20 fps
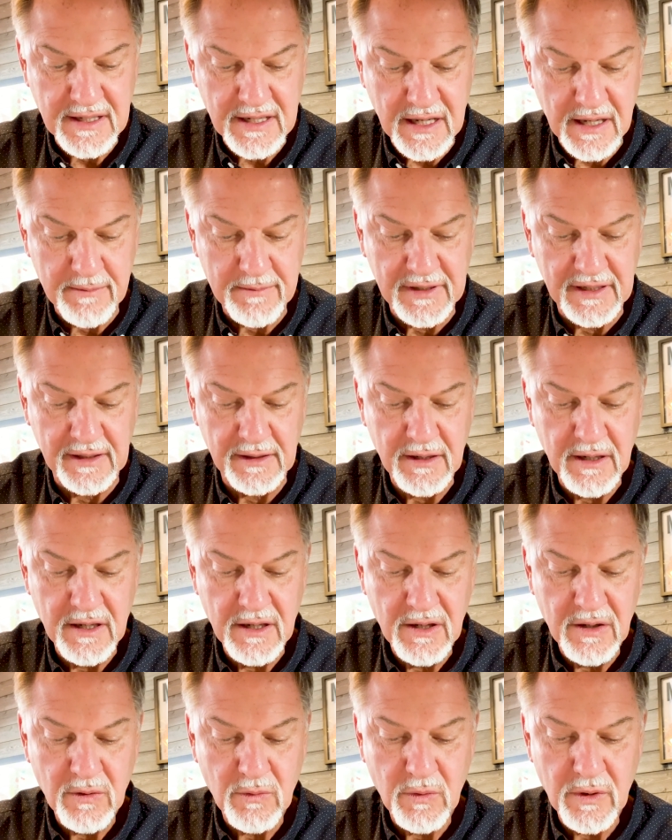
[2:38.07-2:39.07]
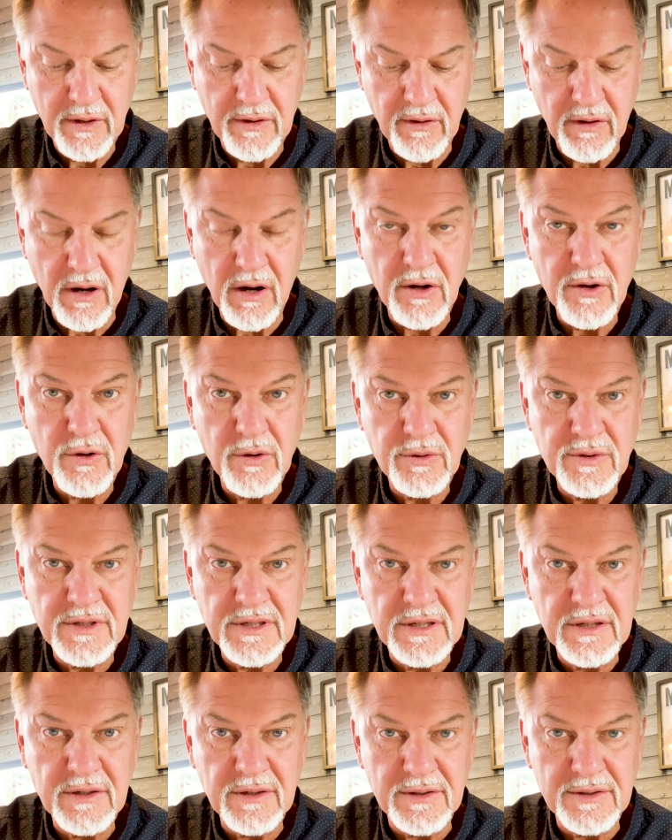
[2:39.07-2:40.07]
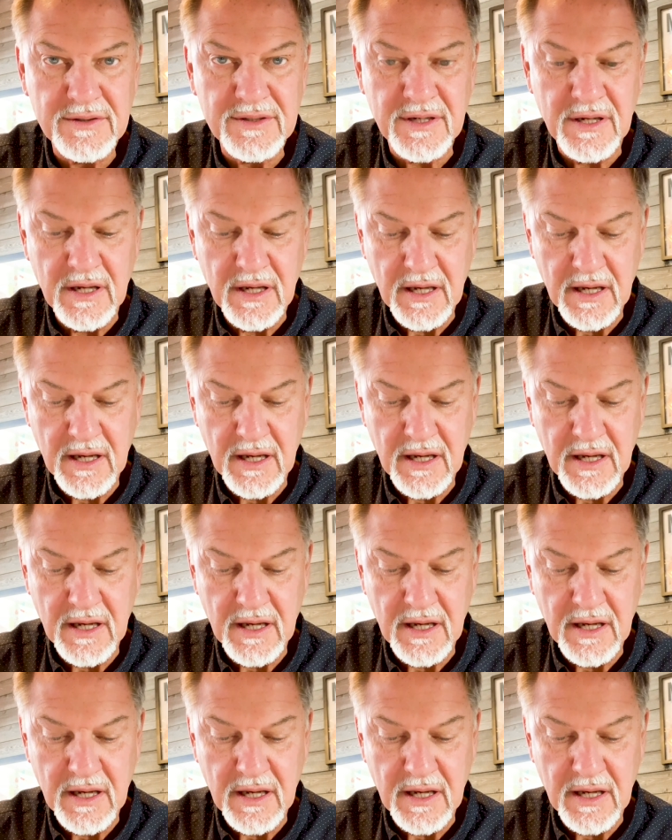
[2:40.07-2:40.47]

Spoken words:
coming where there are no tears,